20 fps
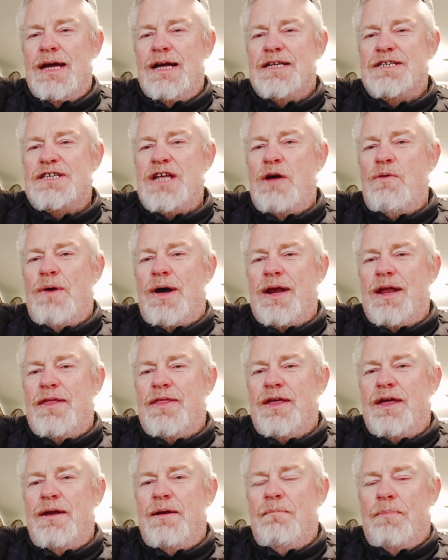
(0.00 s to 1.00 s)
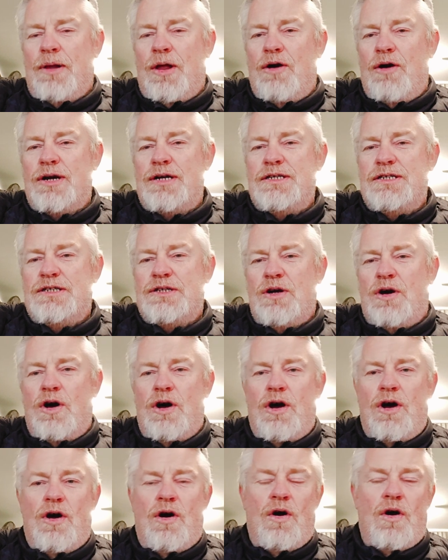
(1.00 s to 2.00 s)
It's no wonder that bloggers
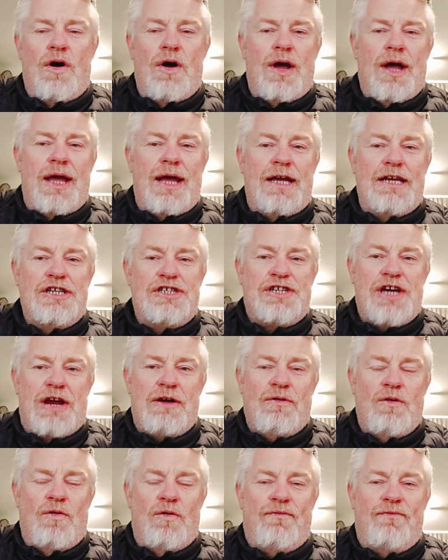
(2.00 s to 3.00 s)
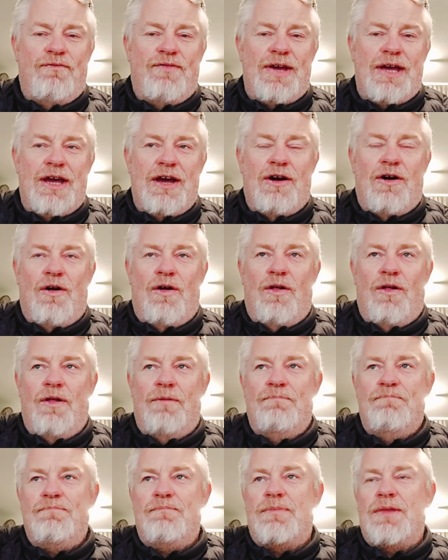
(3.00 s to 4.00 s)
in general
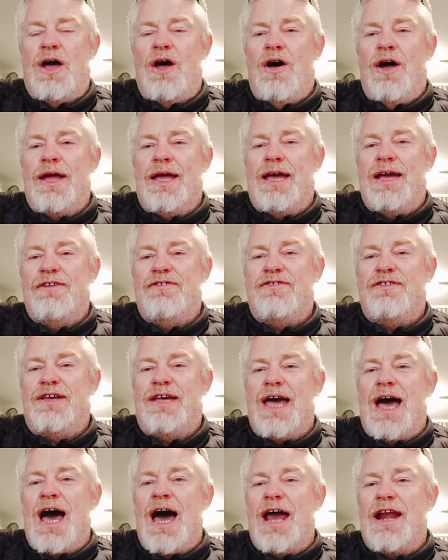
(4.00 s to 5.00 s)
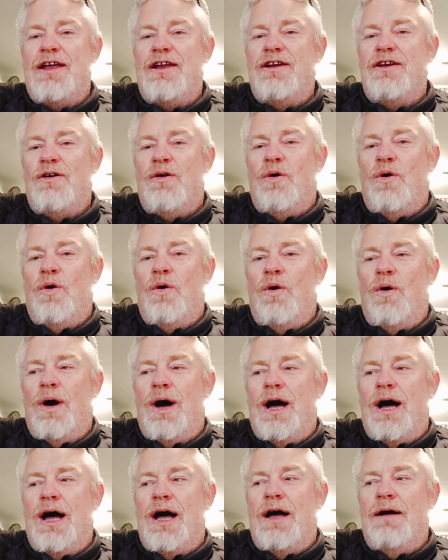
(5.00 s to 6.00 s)
feel, I guess, guarded,
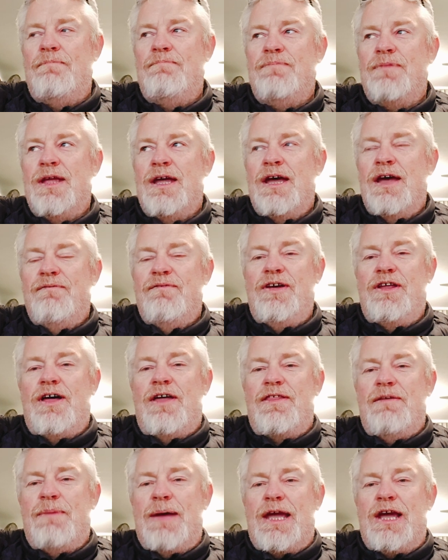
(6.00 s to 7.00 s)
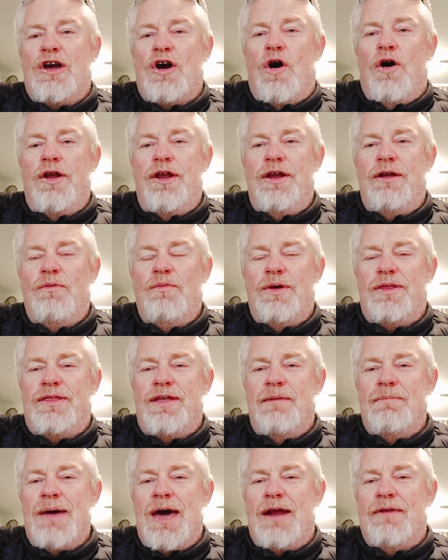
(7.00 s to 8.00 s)
or feel like they're being conned with
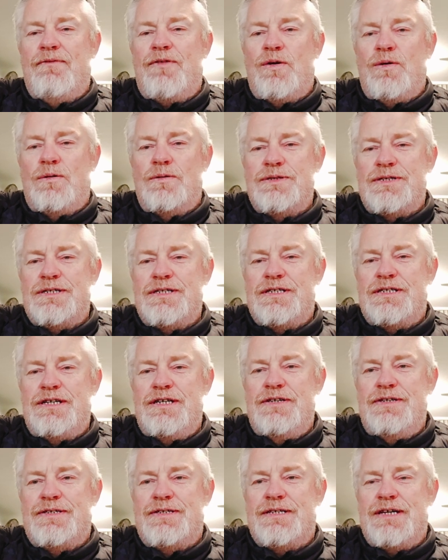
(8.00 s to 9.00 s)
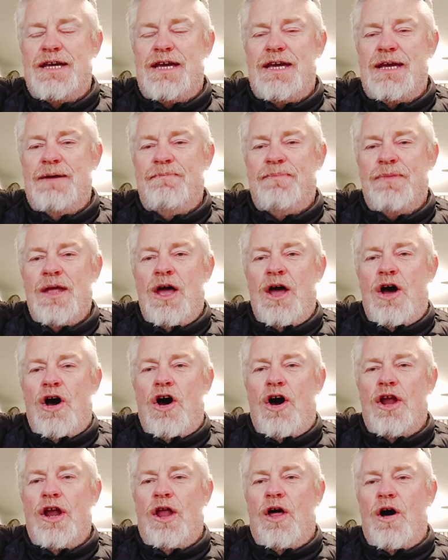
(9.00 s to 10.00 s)
the amount of courses that you see
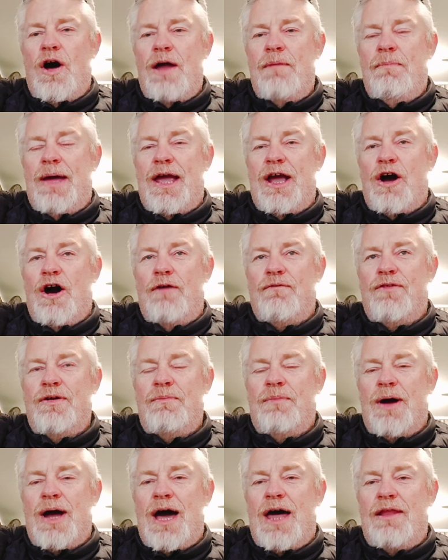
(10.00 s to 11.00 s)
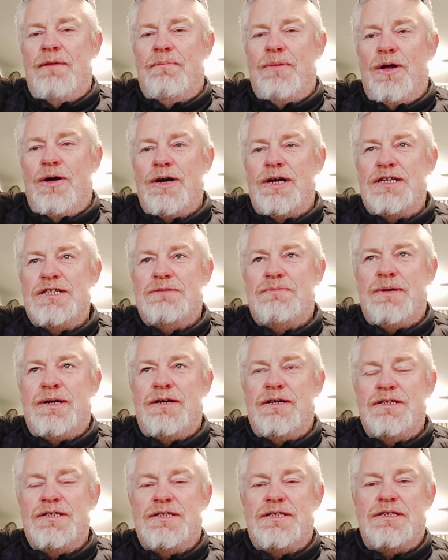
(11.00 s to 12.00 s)
online being offered by other bloggers,
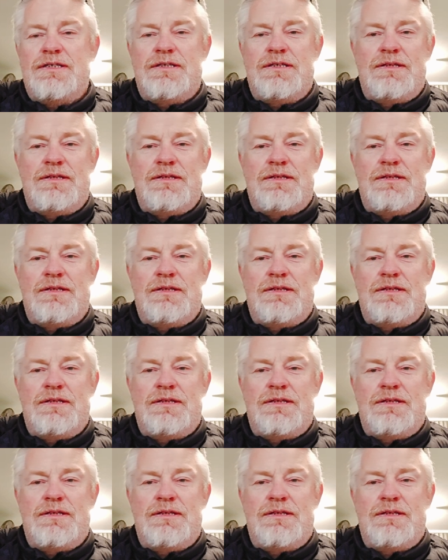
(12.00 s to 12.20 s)
because